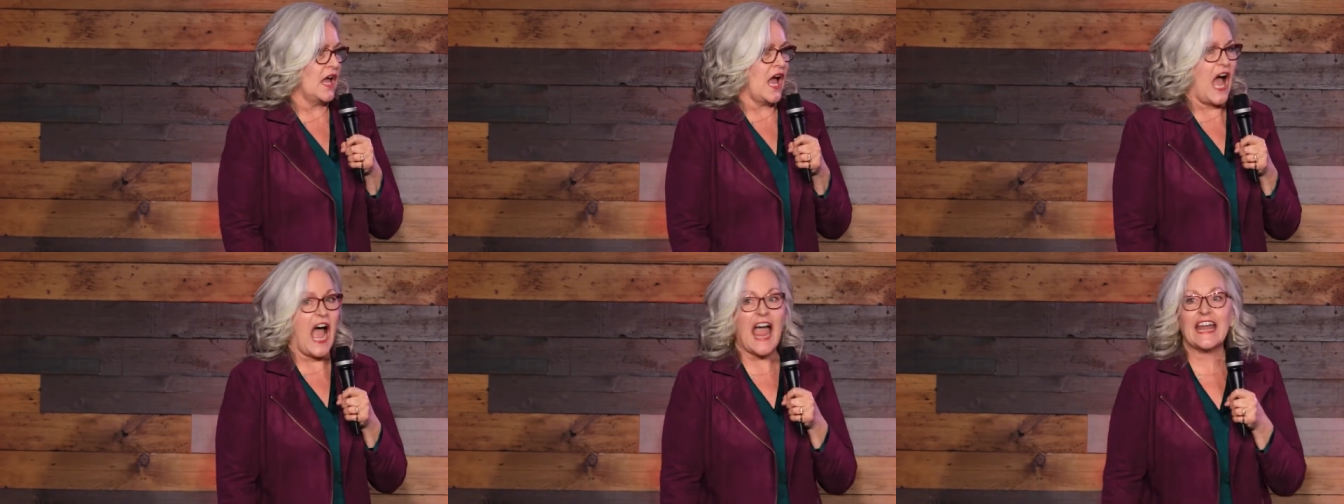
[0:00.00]

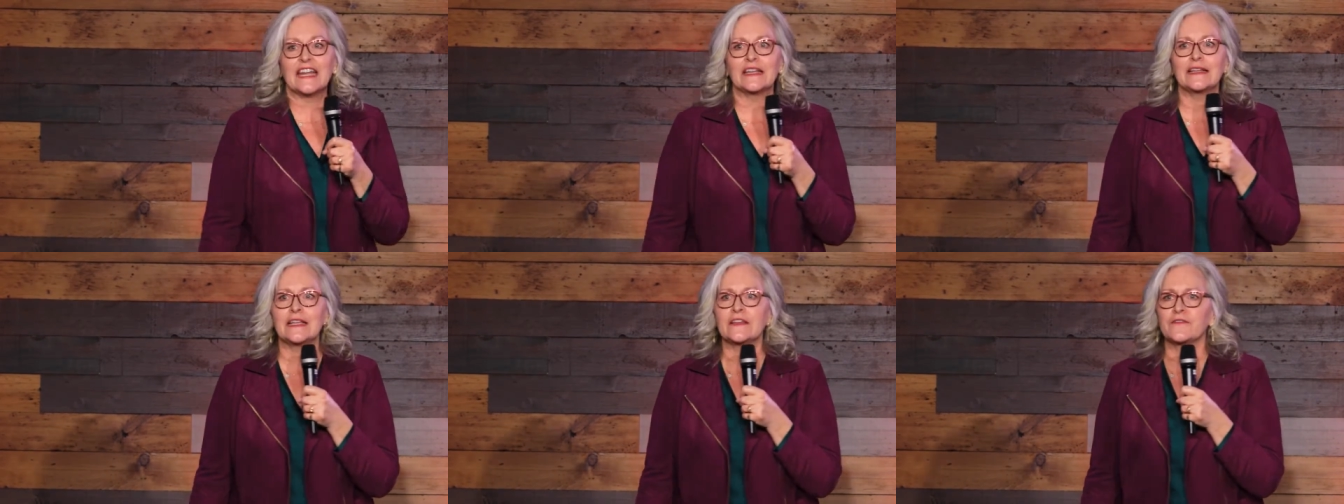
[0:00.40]
I
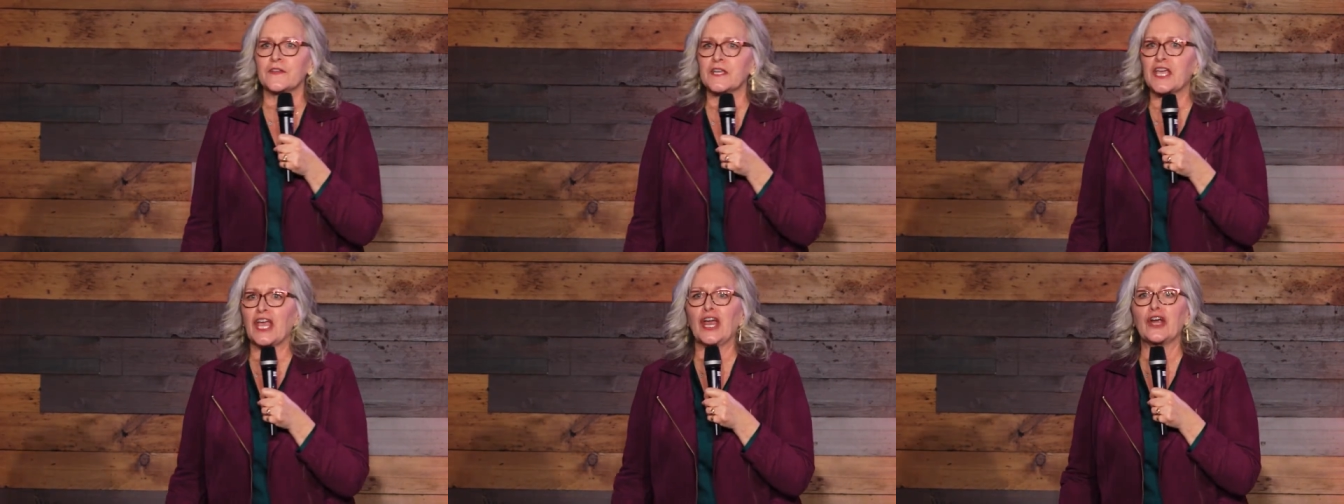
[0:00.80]
didn't even
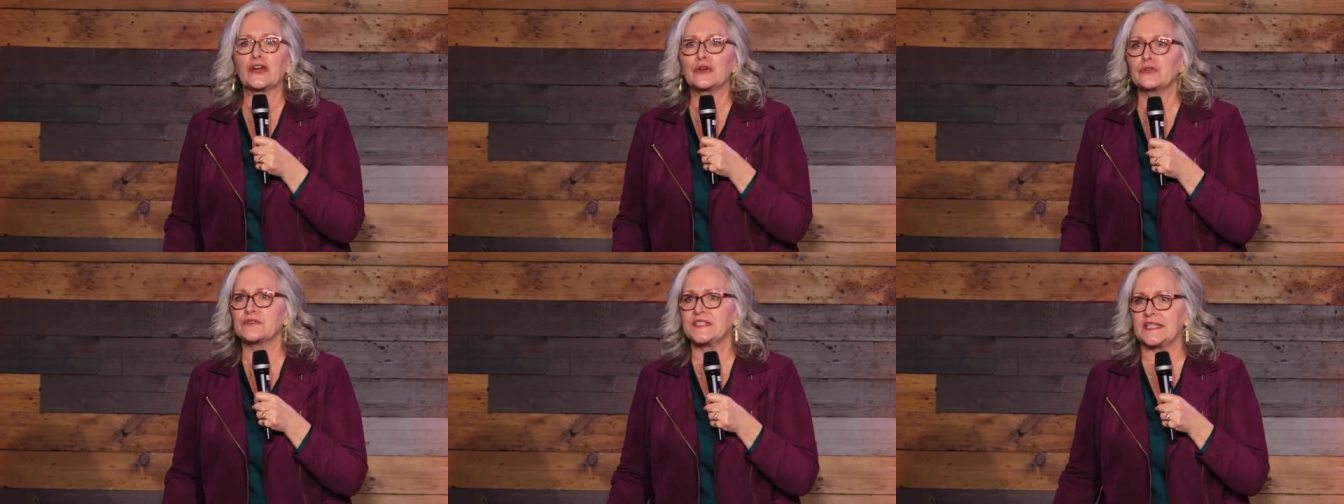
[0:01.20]
care
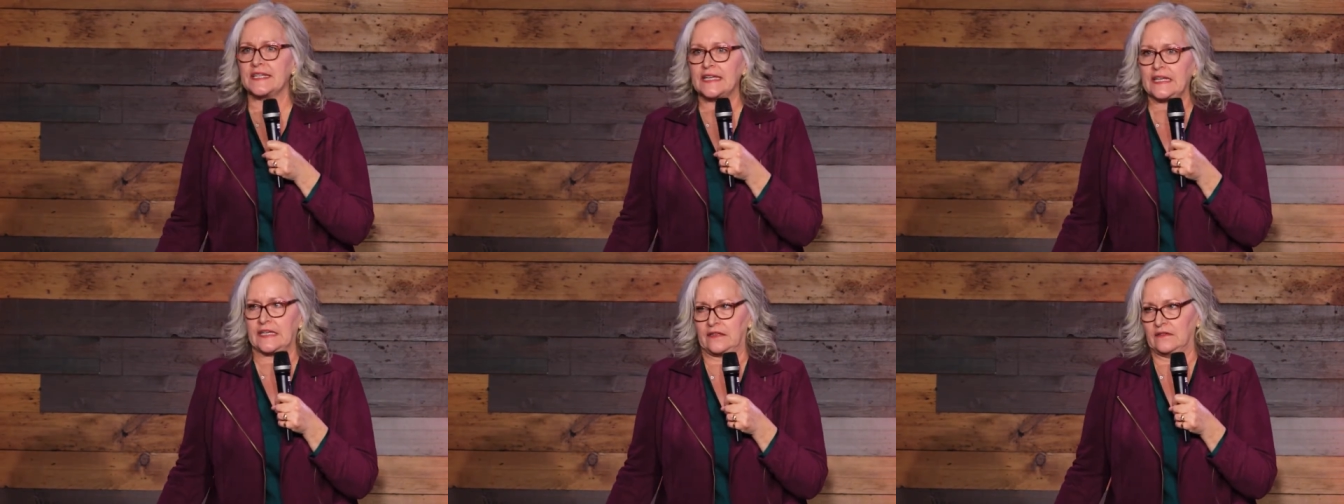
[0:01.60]
who did
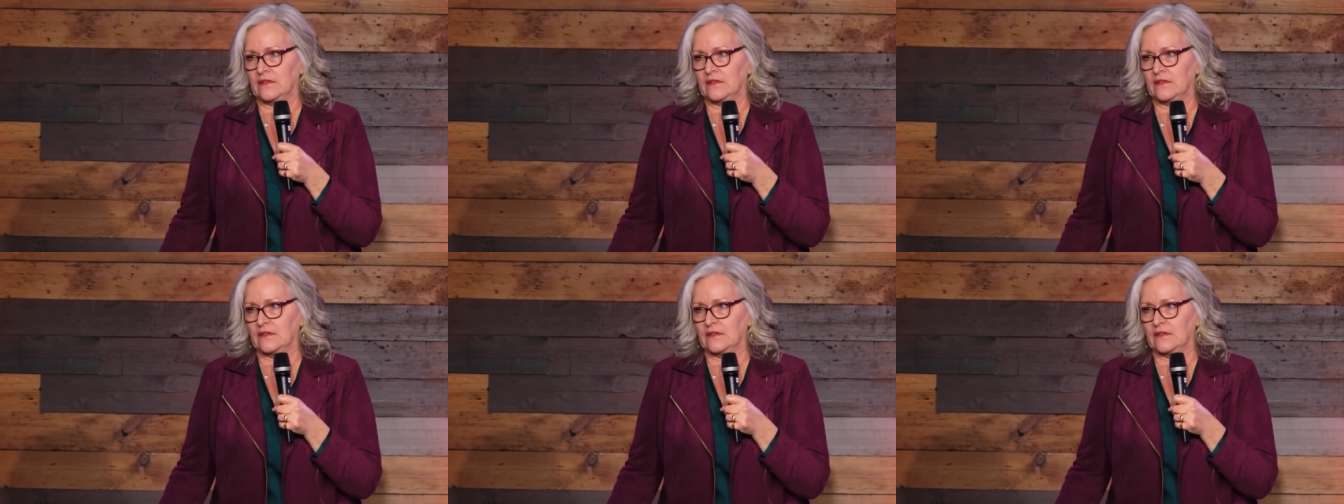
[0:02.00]
it.